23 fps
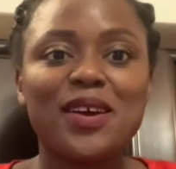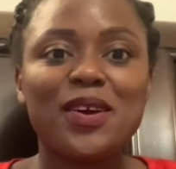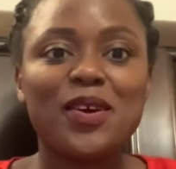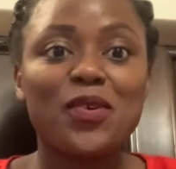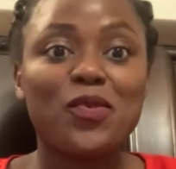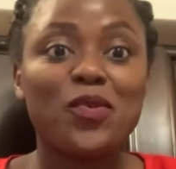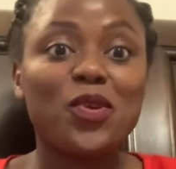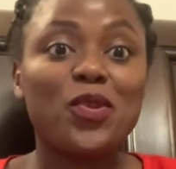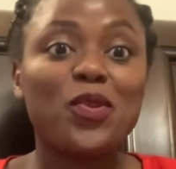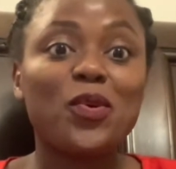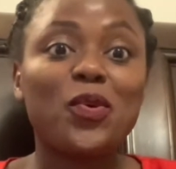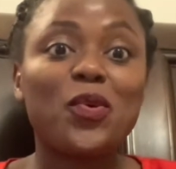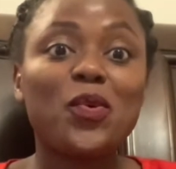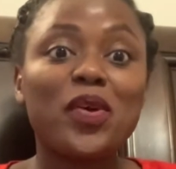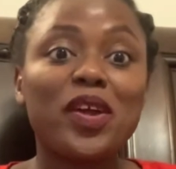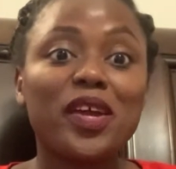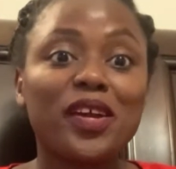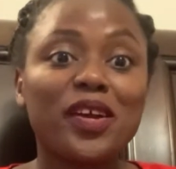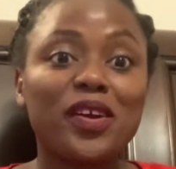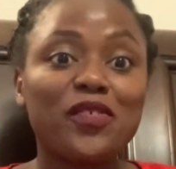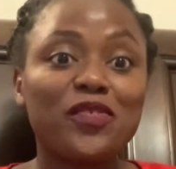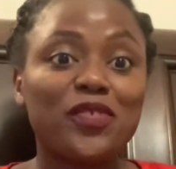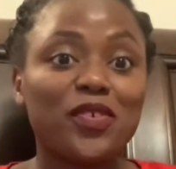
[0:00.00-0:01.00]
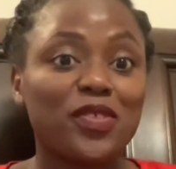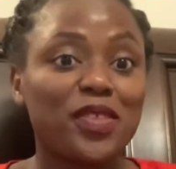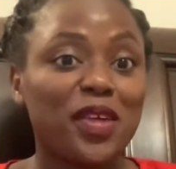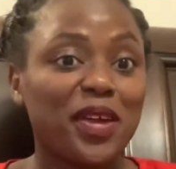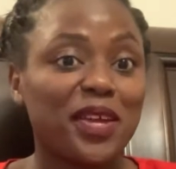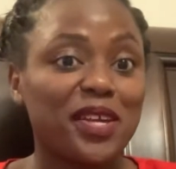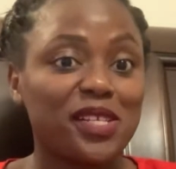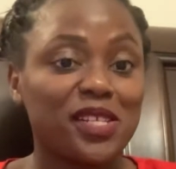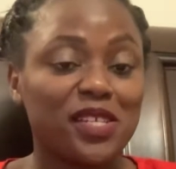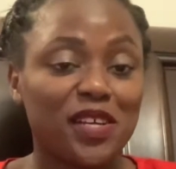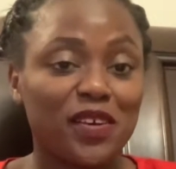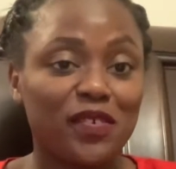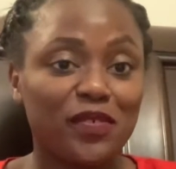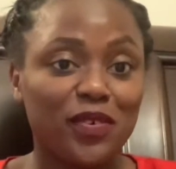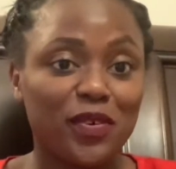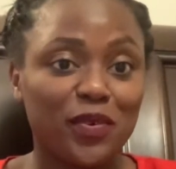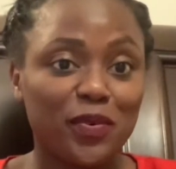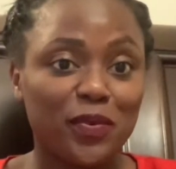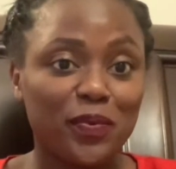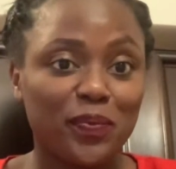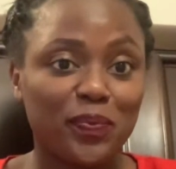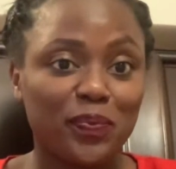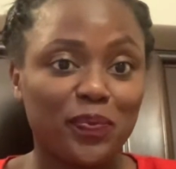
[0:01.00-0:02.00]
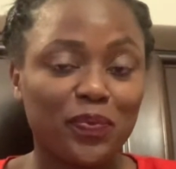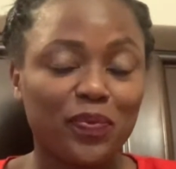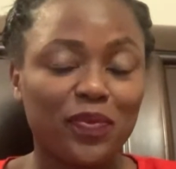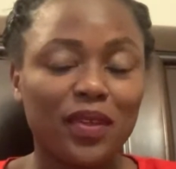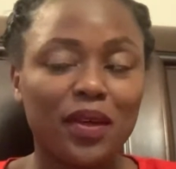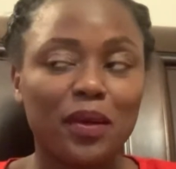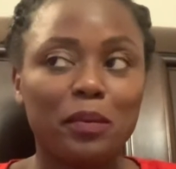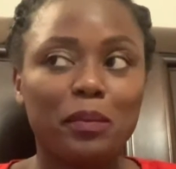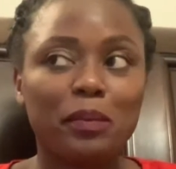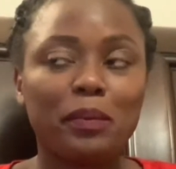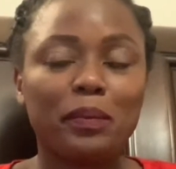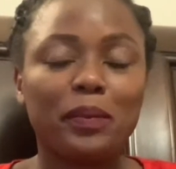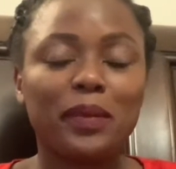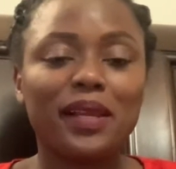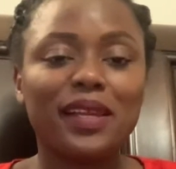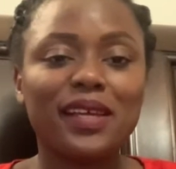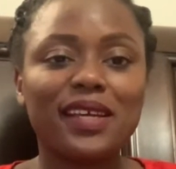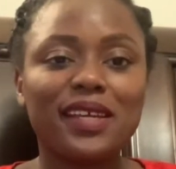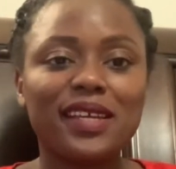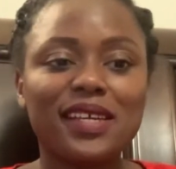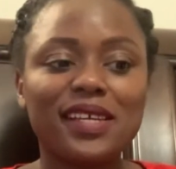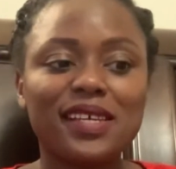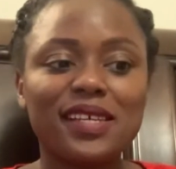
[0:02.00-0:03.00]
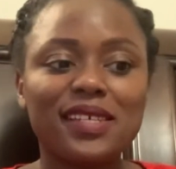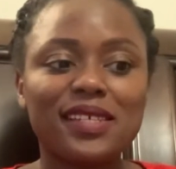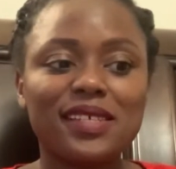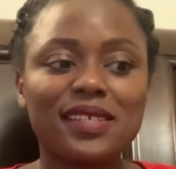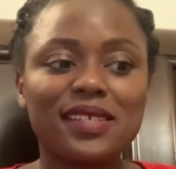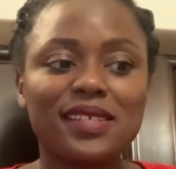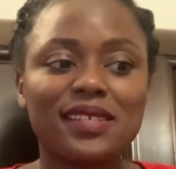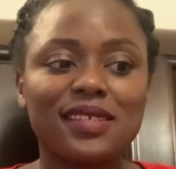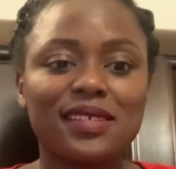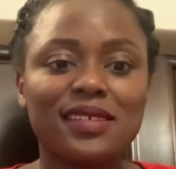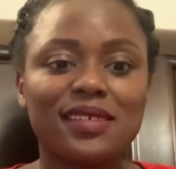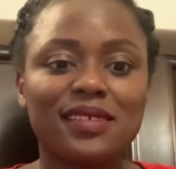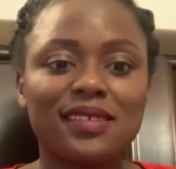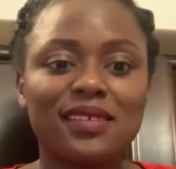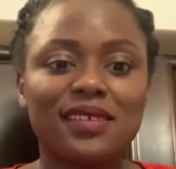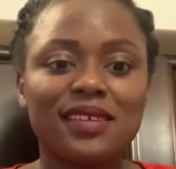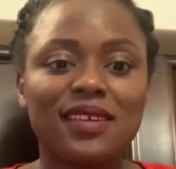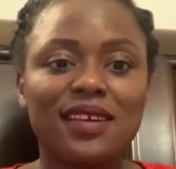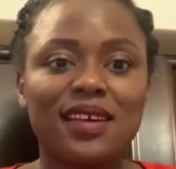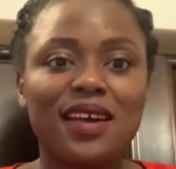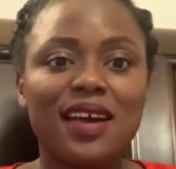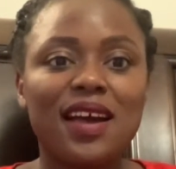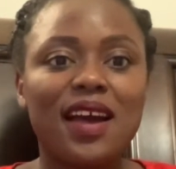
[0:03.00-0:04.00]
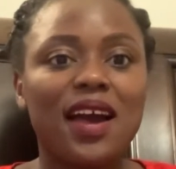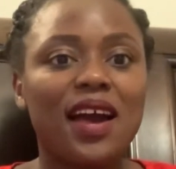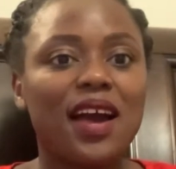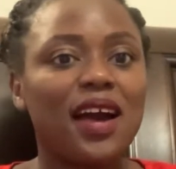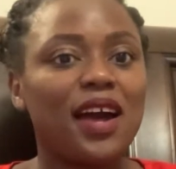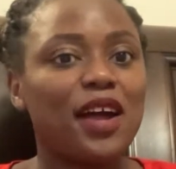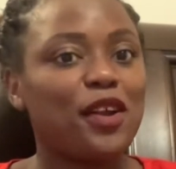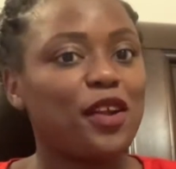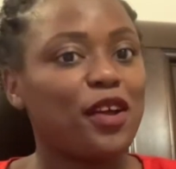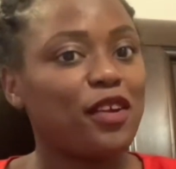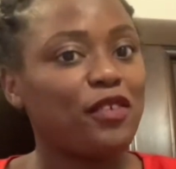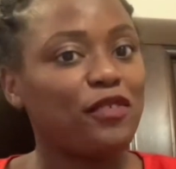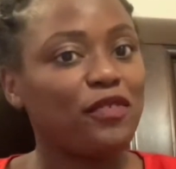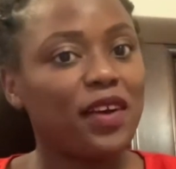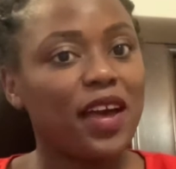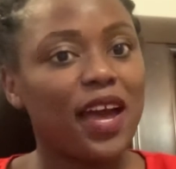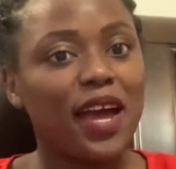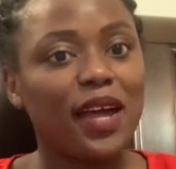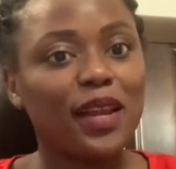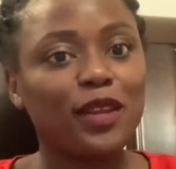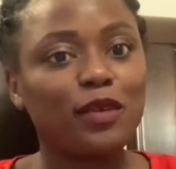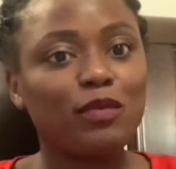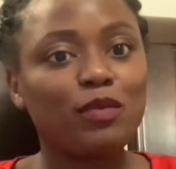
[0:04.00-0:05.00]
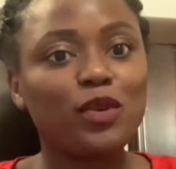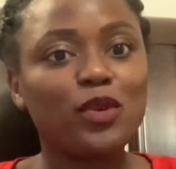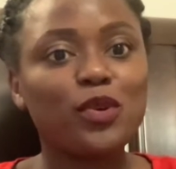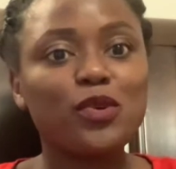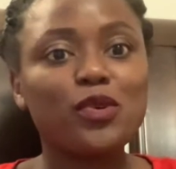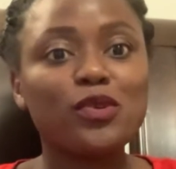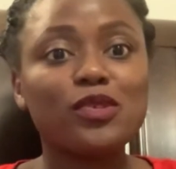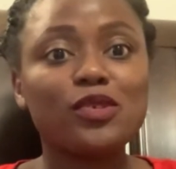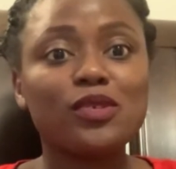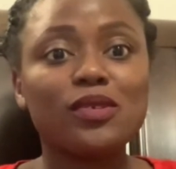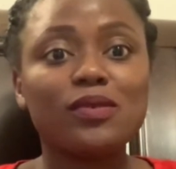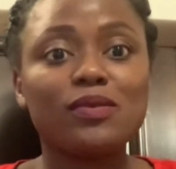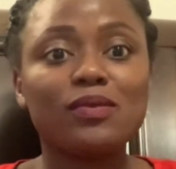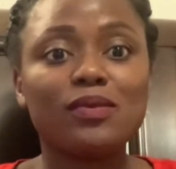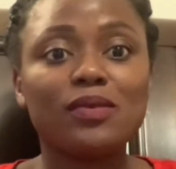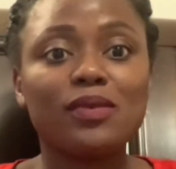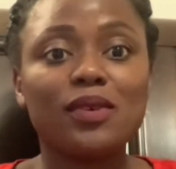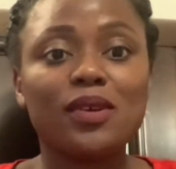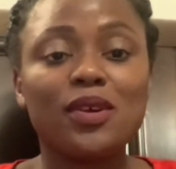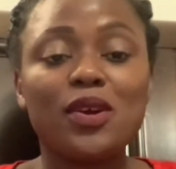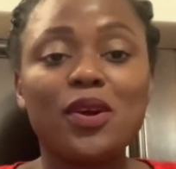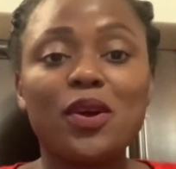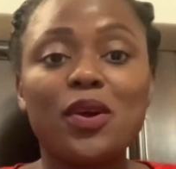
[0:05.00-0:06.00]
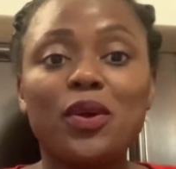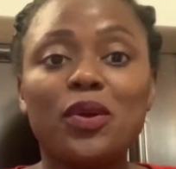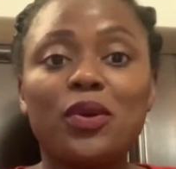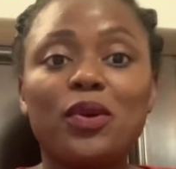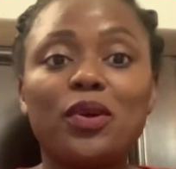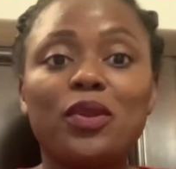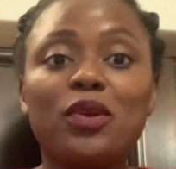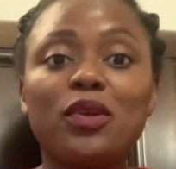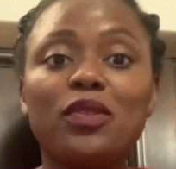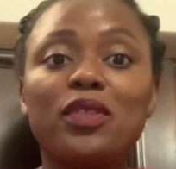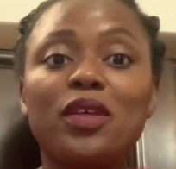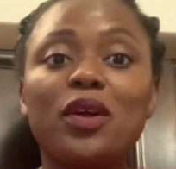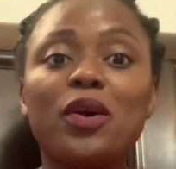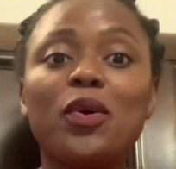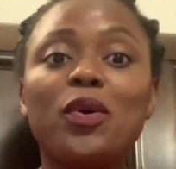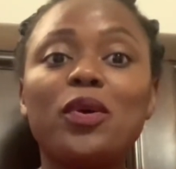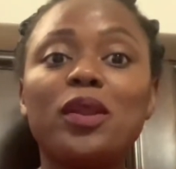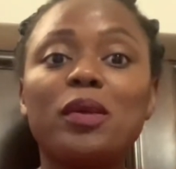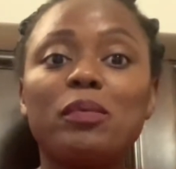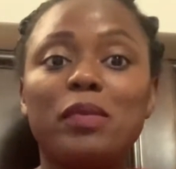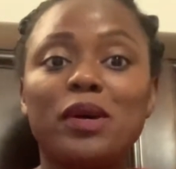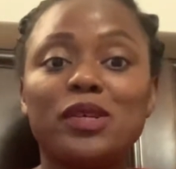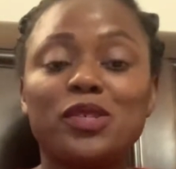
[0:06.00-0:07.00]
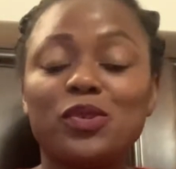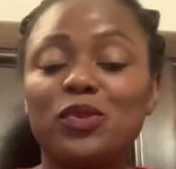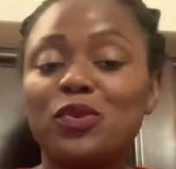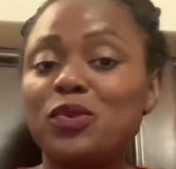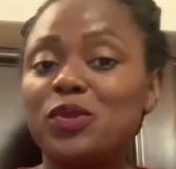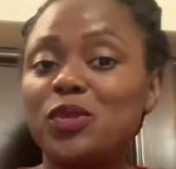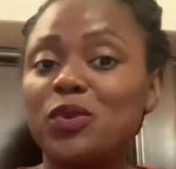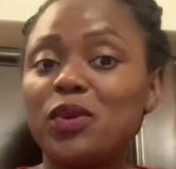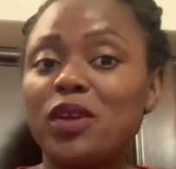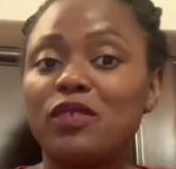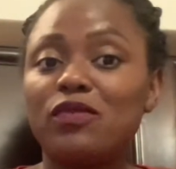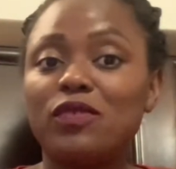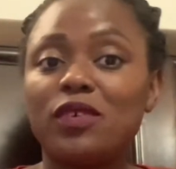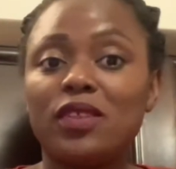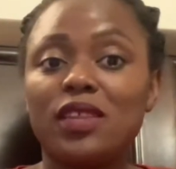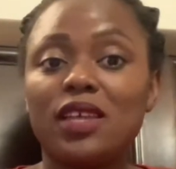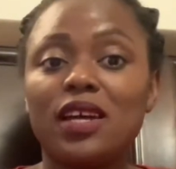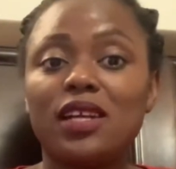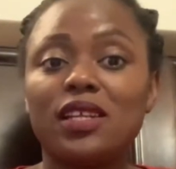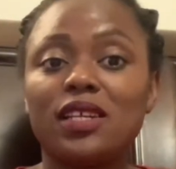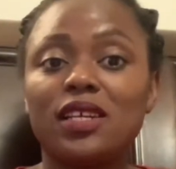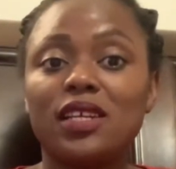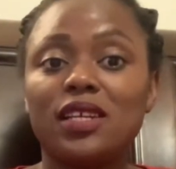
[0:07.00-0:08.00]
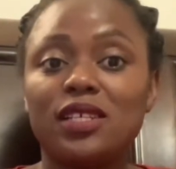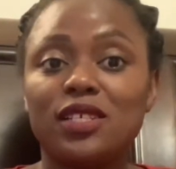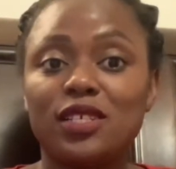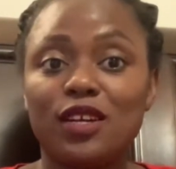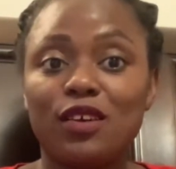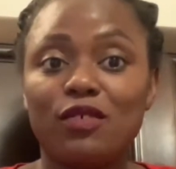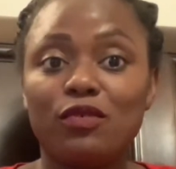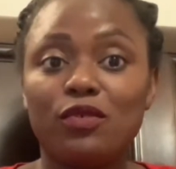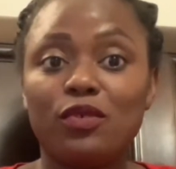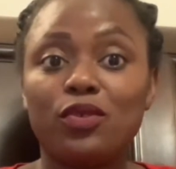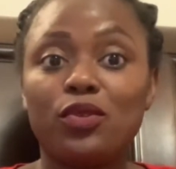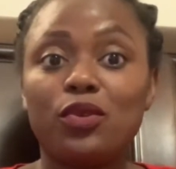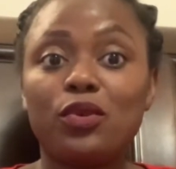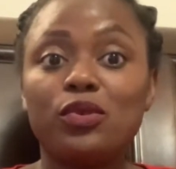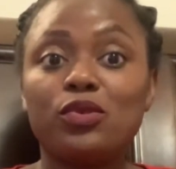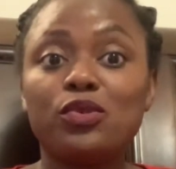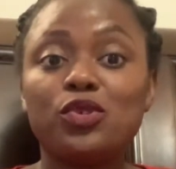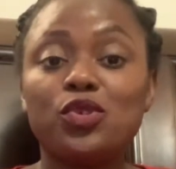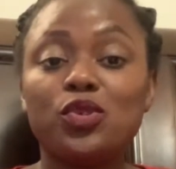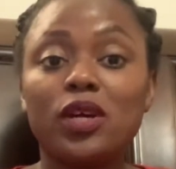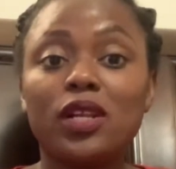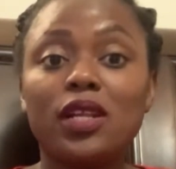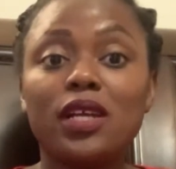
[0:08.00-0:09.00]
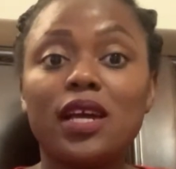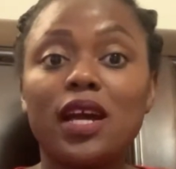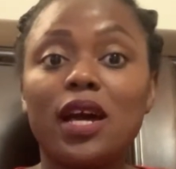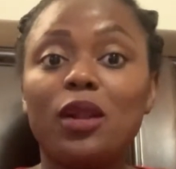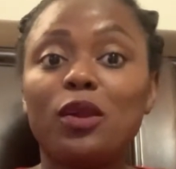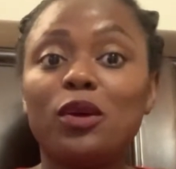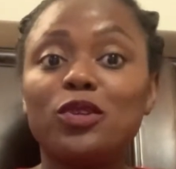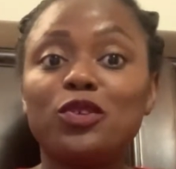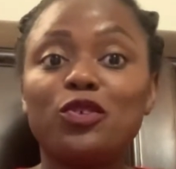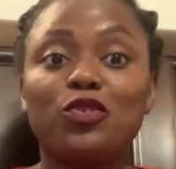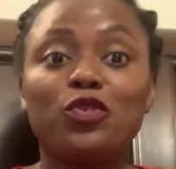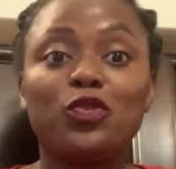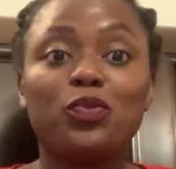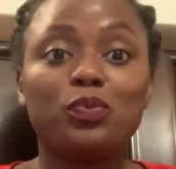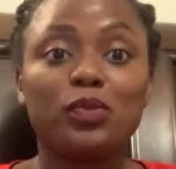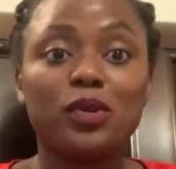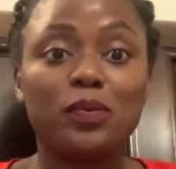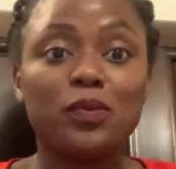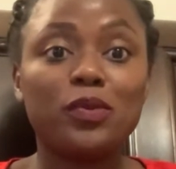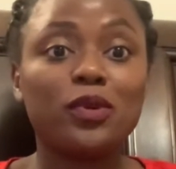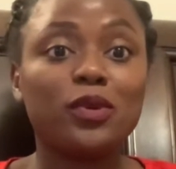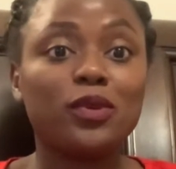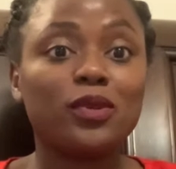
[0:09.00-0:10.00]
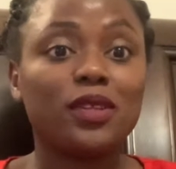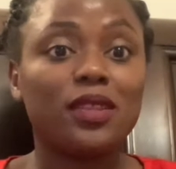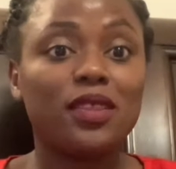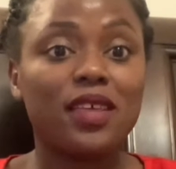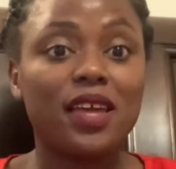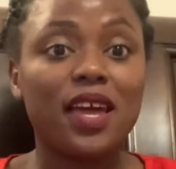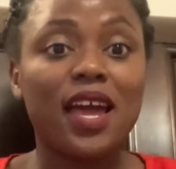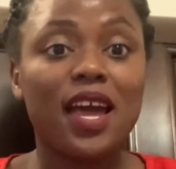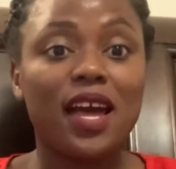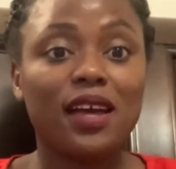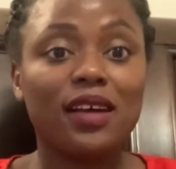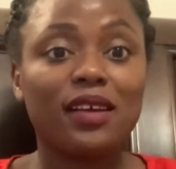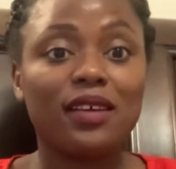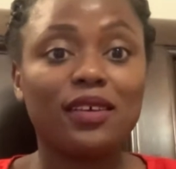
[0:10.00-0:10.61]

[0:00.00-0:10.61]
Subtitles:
when you're going for the interview, please arrive early, because you're not the only person who's going for that interview. There's usually a lot of people there.